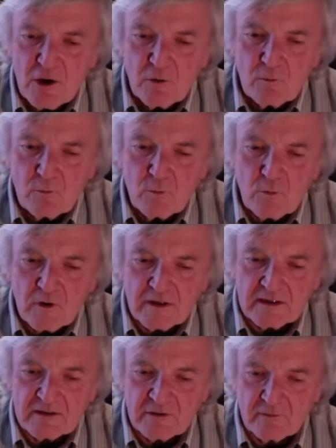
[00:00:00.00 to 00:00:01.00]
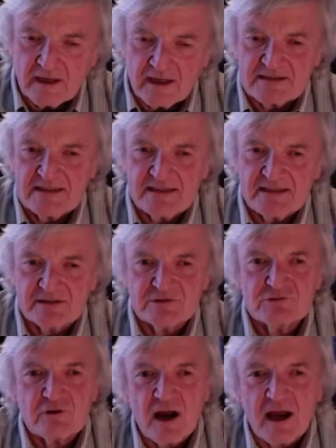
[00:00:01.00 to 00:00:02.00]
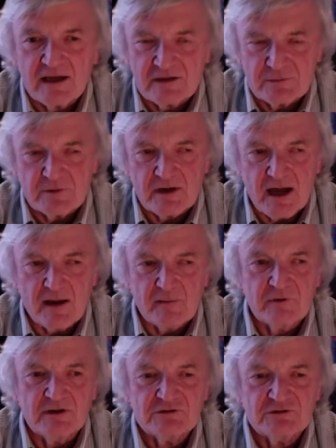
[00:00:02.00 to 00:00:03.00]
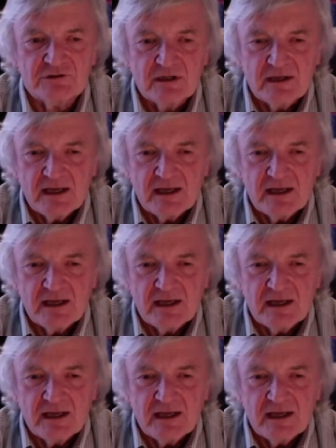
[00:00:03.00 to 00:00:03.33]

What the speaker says: what a grantee is trying to accomplish.